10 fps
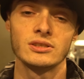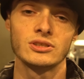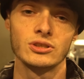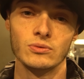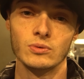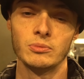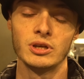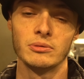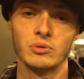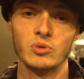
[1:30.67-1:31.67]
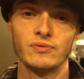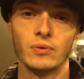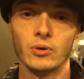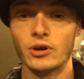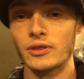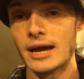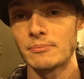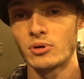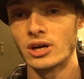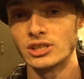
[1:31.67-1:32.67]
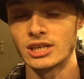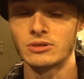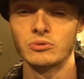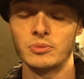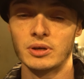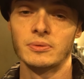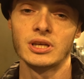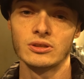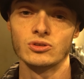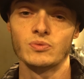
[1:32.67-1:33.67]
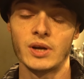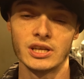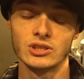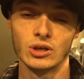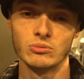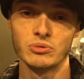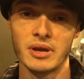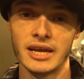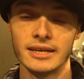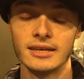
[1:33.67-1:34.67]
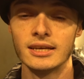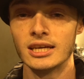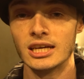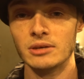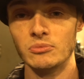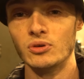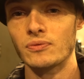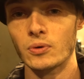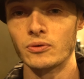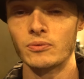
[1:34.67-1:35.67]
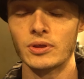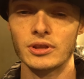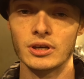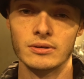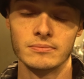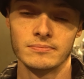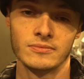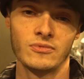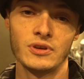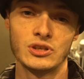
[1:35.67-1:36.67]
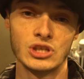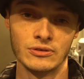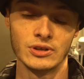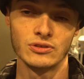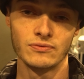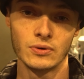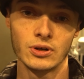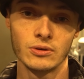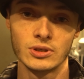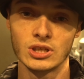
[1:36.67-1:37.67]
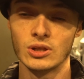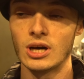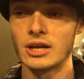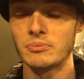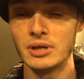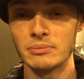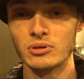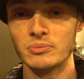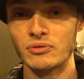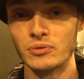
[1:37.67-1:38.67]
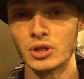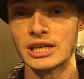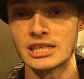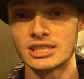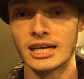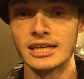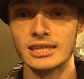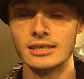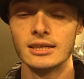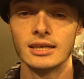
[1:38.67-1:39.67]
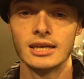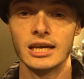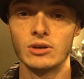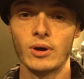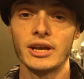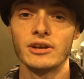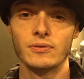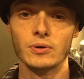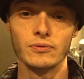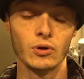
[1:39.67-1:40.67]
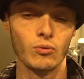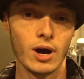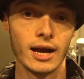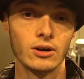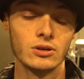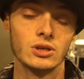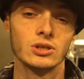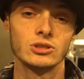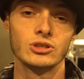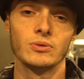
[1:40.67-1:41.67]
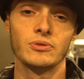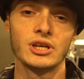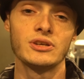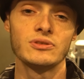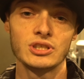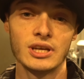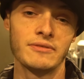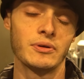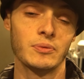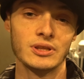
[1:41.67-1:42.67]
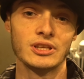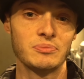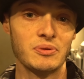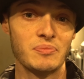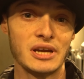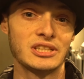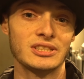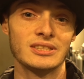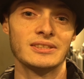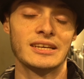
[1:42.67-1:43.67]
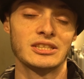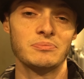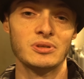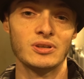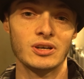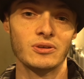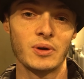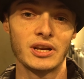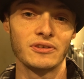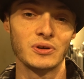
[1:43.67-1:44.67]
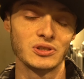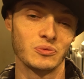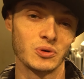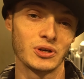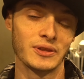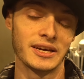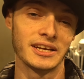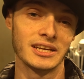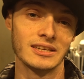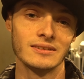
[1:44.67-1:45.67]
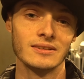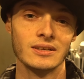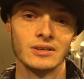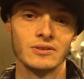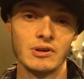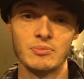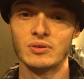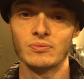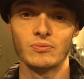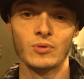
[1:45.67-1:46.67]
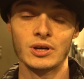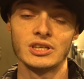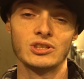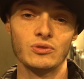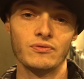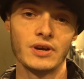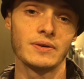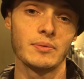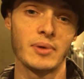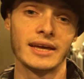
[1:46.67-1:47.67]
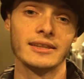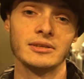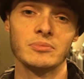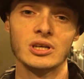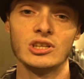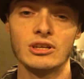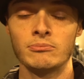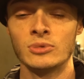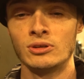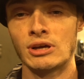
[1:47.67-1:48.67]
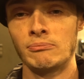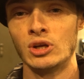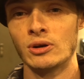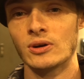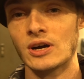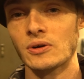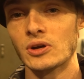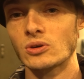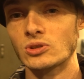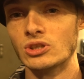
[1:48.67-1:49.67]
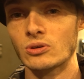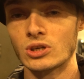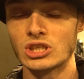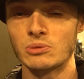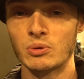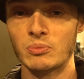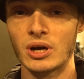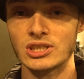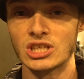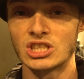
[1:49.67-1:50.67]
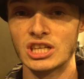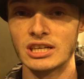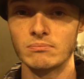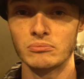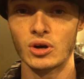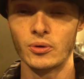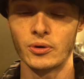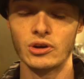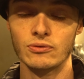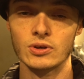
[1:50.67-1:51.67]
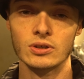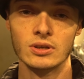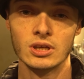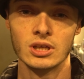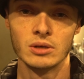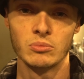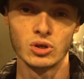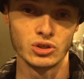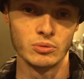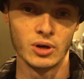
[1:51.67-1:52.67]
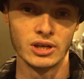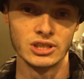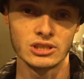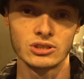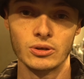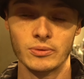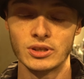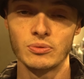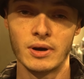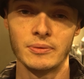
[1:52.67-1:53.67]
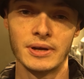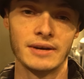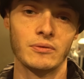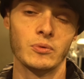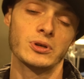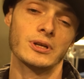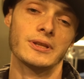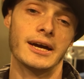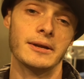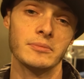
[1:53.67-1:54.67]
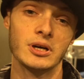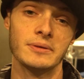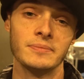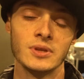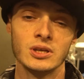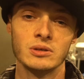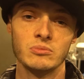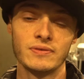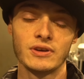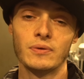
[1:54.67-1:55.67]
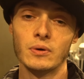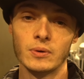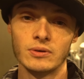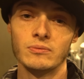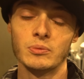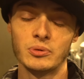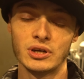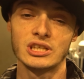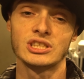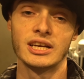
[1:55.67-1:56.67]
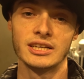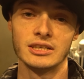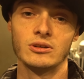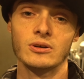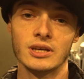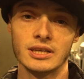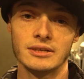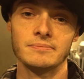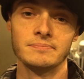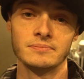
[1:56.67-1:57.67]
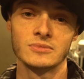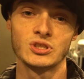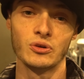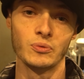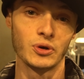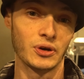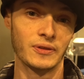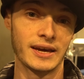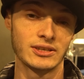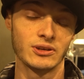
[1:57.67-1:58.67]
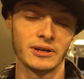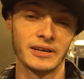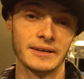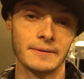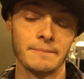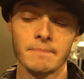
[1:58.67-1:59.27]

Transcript: So we'll be able to move forward on that project. We'll be able to get those radius arms made and move forward with the 5th generation 4Runner, which a lot of people have been really excited and waiting for a while. So thanks everyone that's been patient and that's been waiting for us to work on that again. We've been wanting to very badly, but you know how it goes. Customer projects take priority over personal projects, so that's why we haven't worked on that. But moving forward, we're pretty excited to go ahead and start working on that truck again.